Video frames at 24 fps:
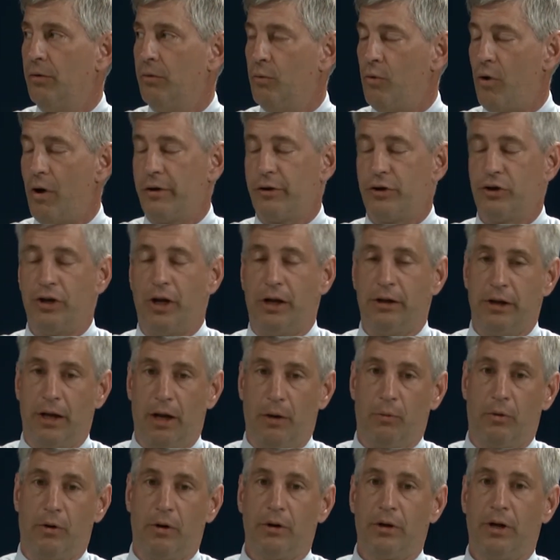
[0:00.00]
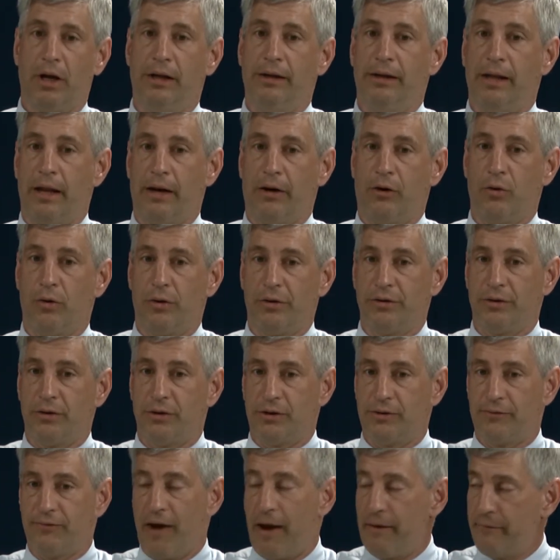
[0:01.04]
Watershed Network. And then, of course, there's
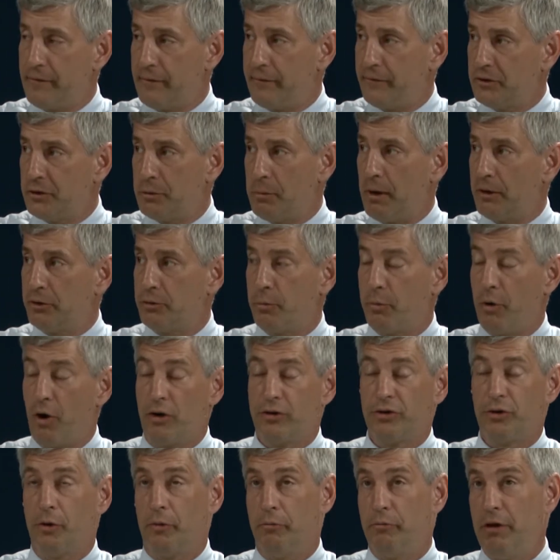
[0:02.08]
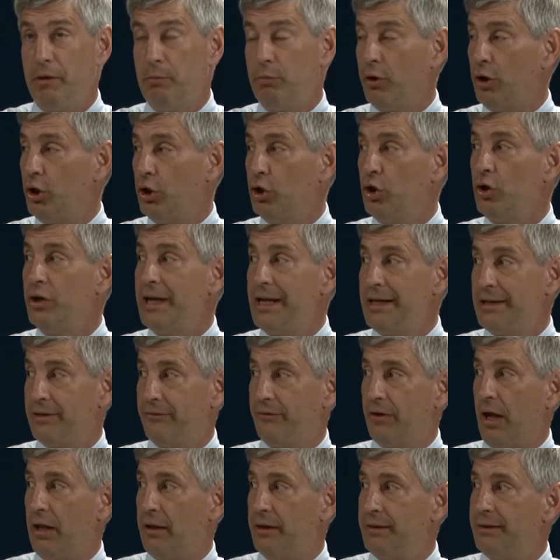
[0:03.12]
Five Rivers Metro Park. So if people are looking to
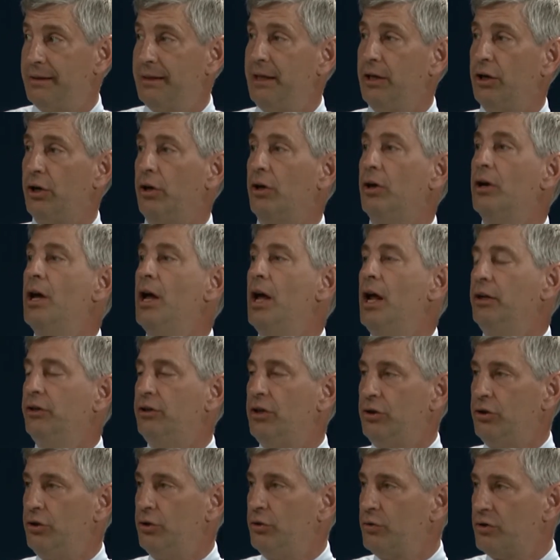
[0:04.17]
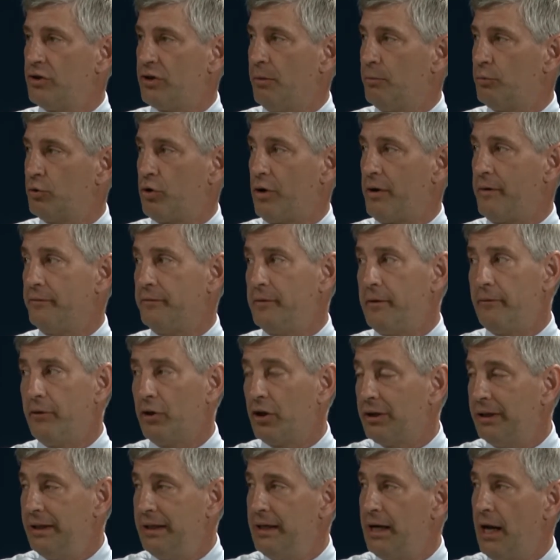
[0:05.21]
volunteer mm-hmm. to do some sort of river
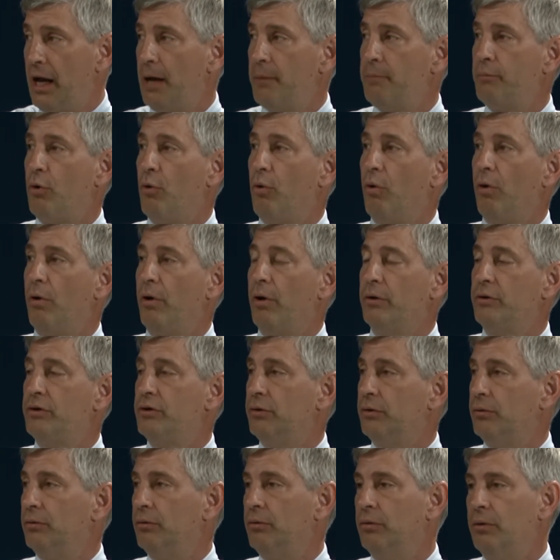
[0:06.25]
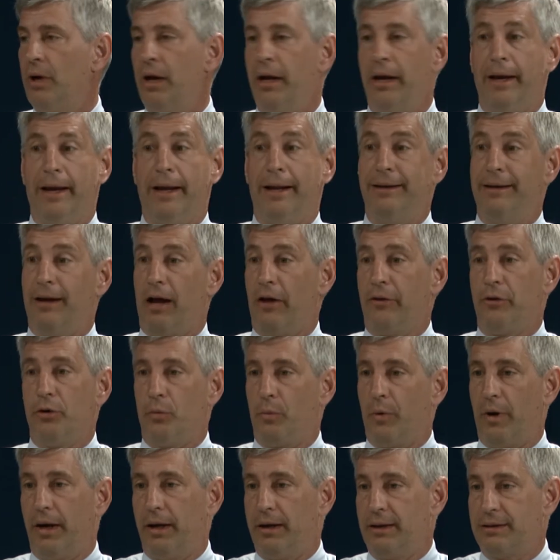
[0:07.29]
cleanup or mm. to in other
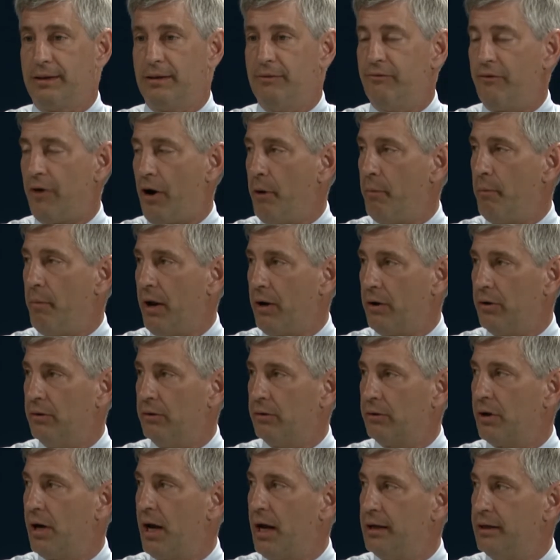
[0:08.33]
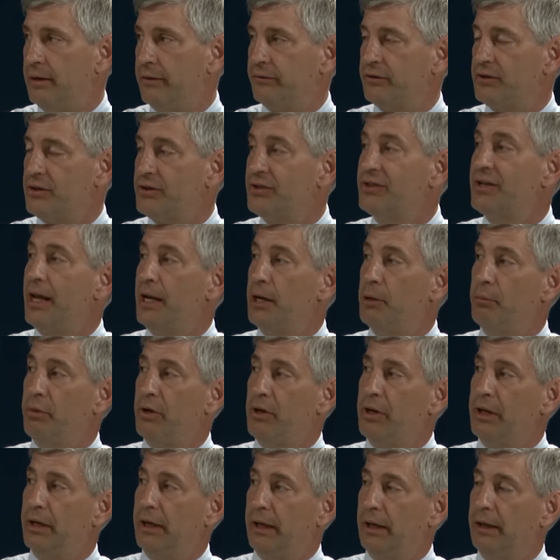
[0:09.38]
ways, environmental kind of yes.
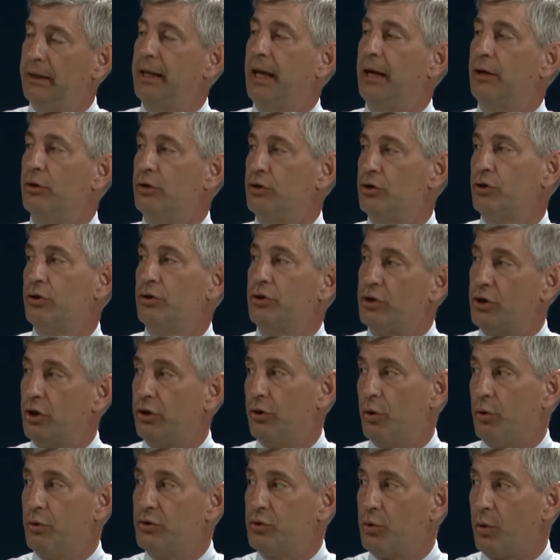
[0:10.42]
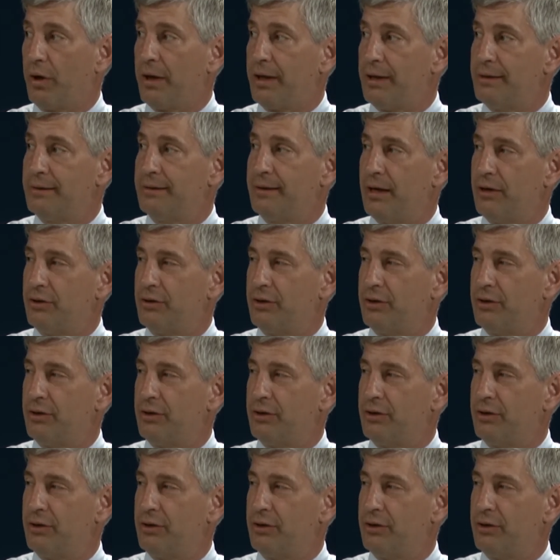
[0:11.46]
sustainability, they could turn to those organizations.